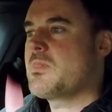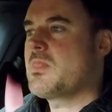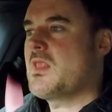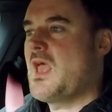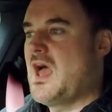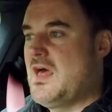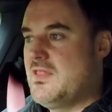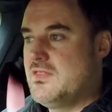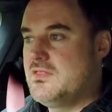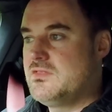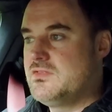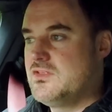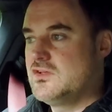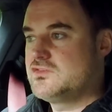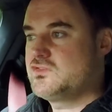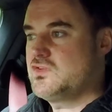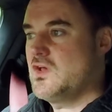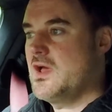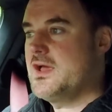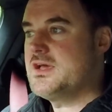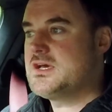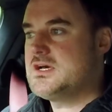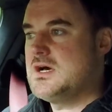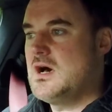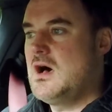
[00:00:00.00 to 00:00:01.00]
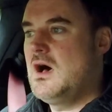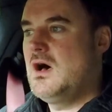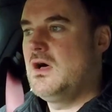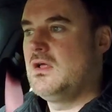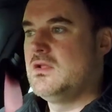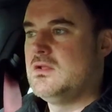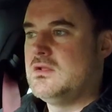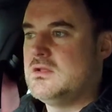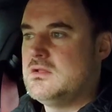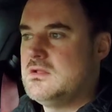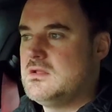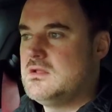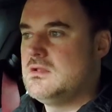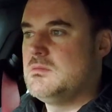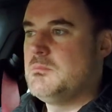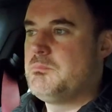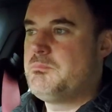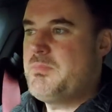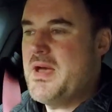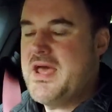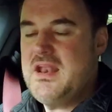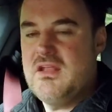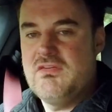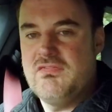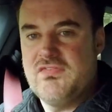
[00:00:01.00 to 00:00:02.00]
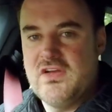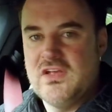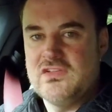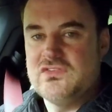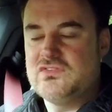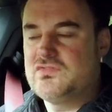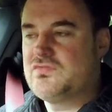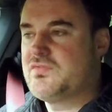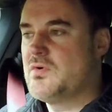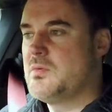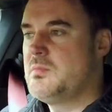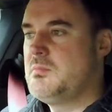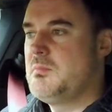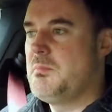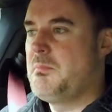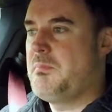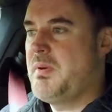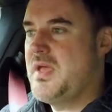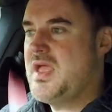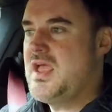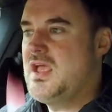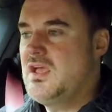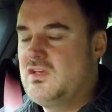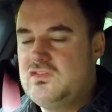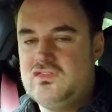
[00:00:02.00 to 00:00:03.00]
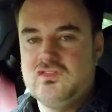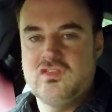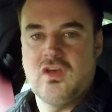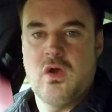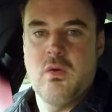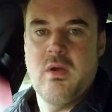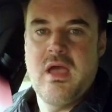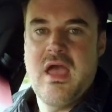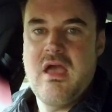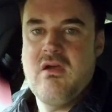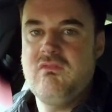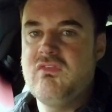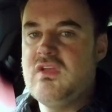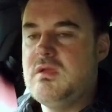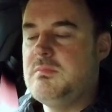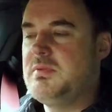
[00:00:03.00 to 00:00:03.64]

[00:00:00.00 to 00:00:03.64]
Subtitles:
And the Taycan benefits from being so heavy